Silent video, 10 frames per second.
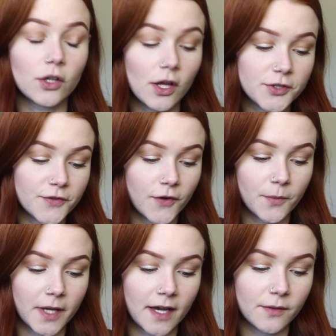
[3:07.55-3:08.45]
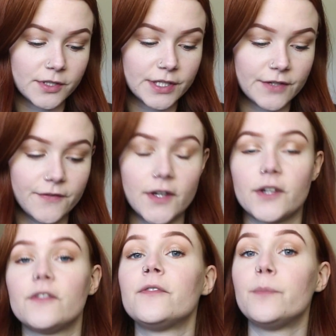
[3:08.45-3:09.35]
claustrophobia, which is the
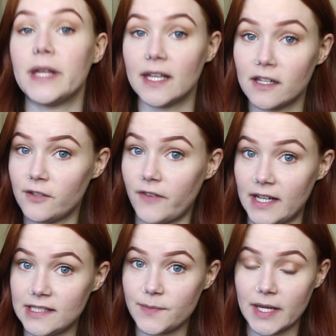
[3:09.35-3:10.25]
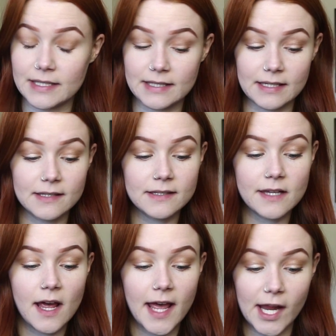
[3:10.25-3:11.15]
fear of being in confined
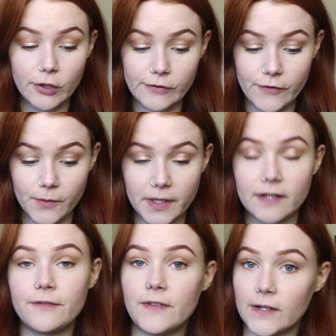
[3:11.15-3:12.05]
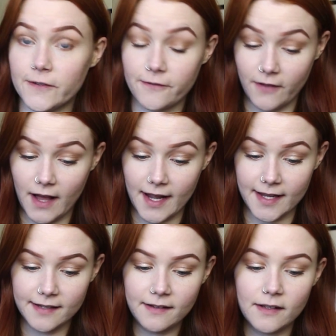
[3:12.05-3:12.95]
spaces, aerophobia, fear of
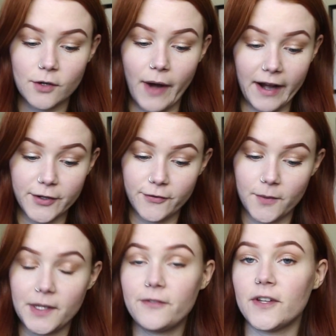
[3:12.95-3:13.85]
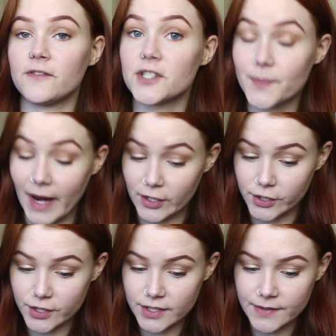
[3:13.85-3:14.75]
flying, arachnophobia, fear of
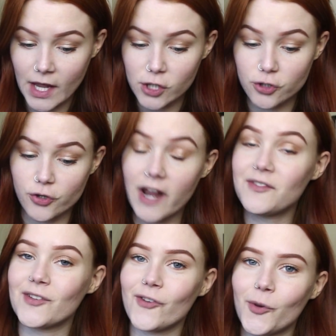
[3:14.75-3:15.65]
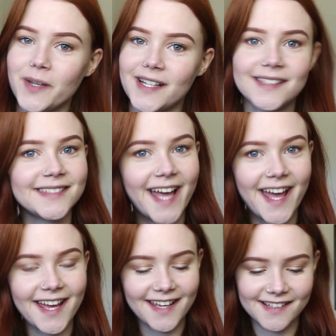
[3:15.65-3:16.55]
spiders, driving phobia,
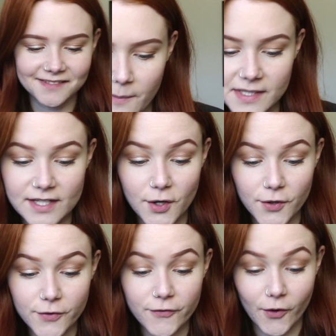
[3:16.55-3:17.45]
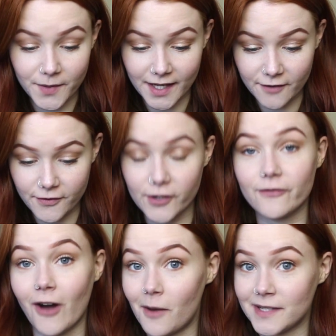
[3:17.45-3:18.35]
hey, emetophobia, fear
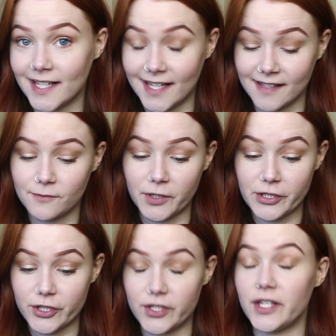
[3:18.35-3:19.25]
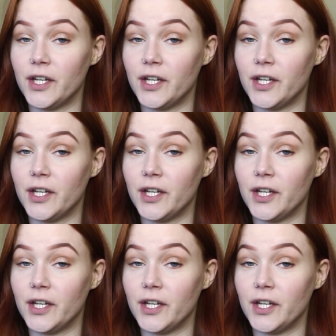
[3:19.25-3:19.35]
of vomiting, which,